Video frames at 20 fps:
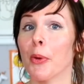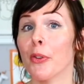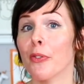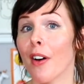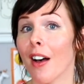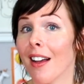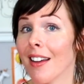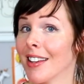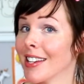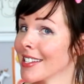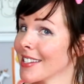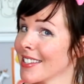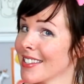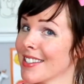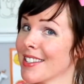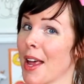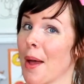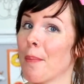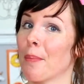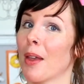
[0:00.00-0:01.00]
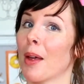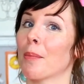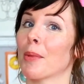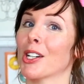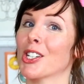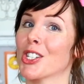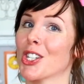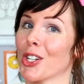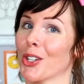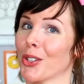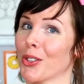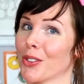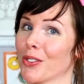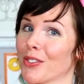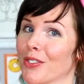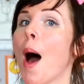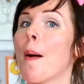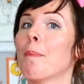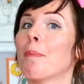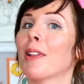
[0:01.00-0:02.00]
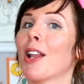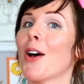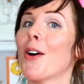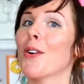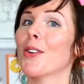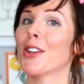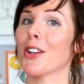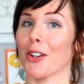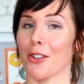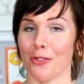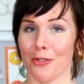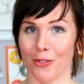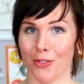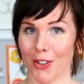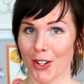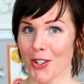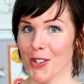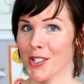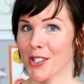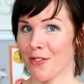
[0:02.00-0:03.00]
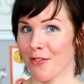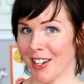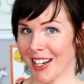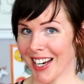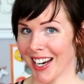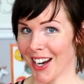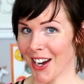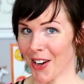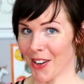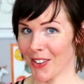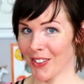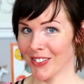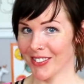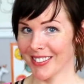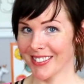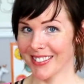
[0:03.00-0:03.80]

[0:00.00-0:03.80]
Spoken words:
move on to step number 2. Upload your first video.